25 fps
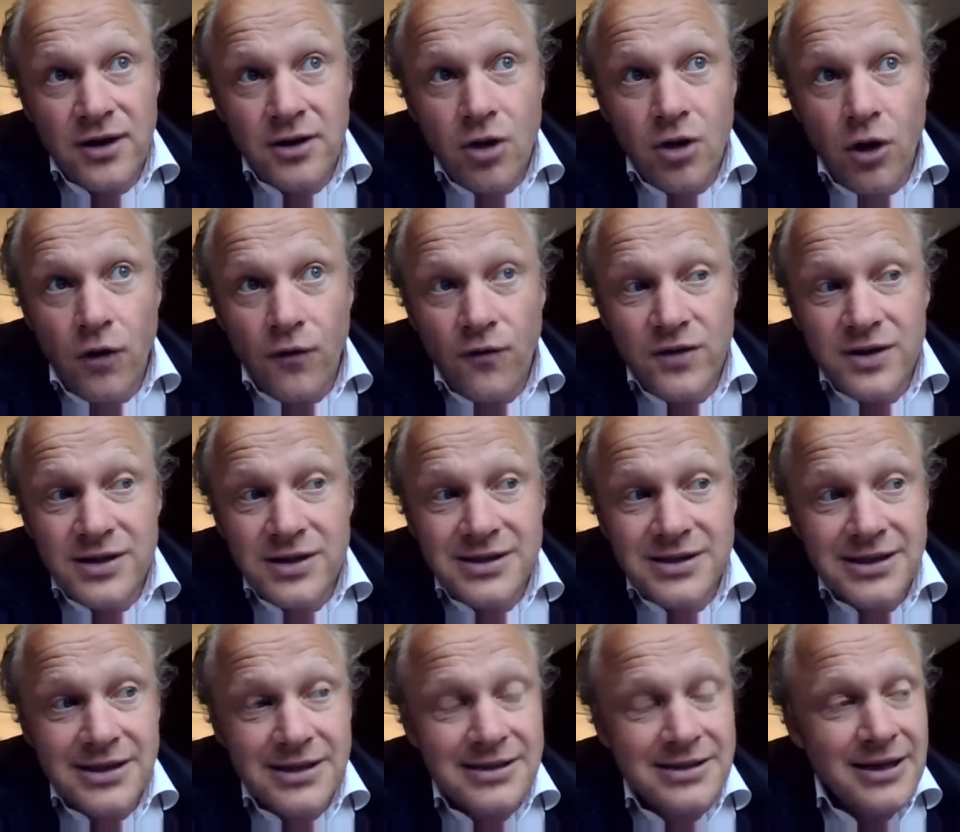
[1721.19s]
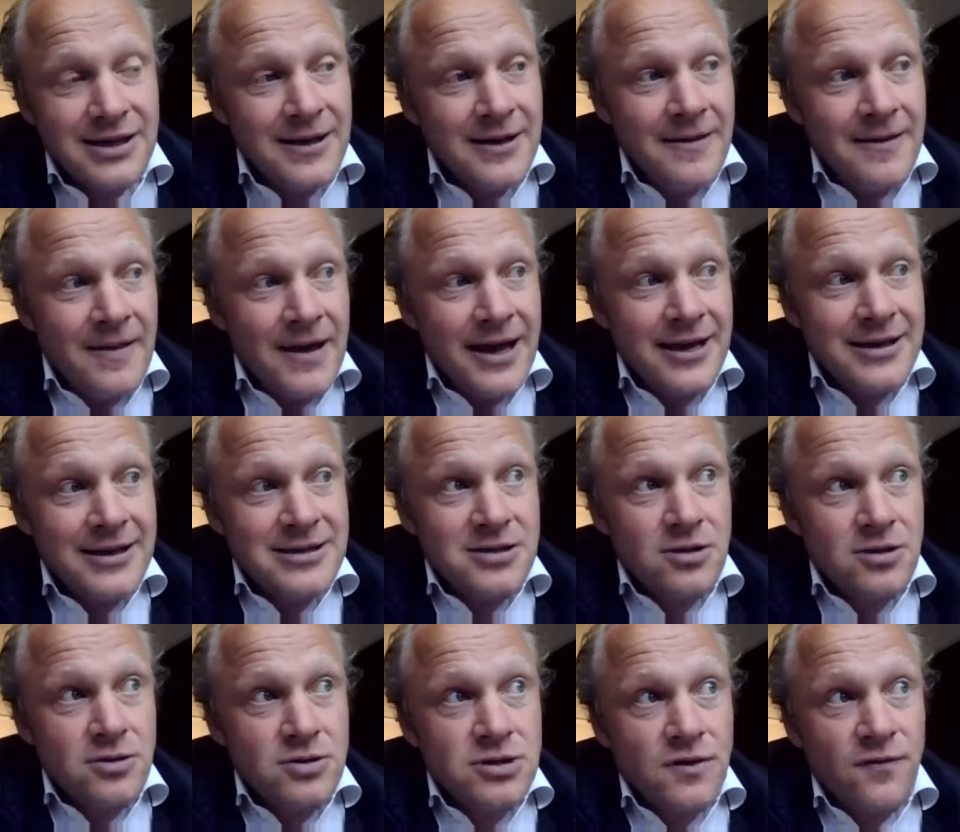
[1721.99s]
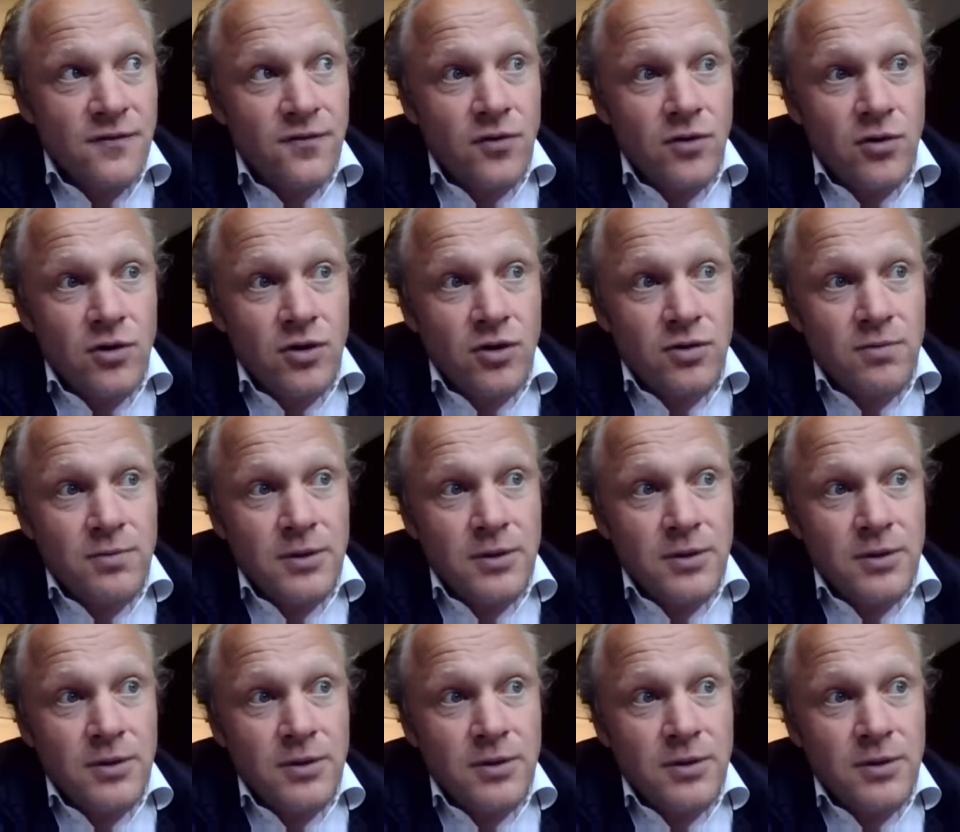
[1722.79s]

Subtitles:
offices and so on and so forth,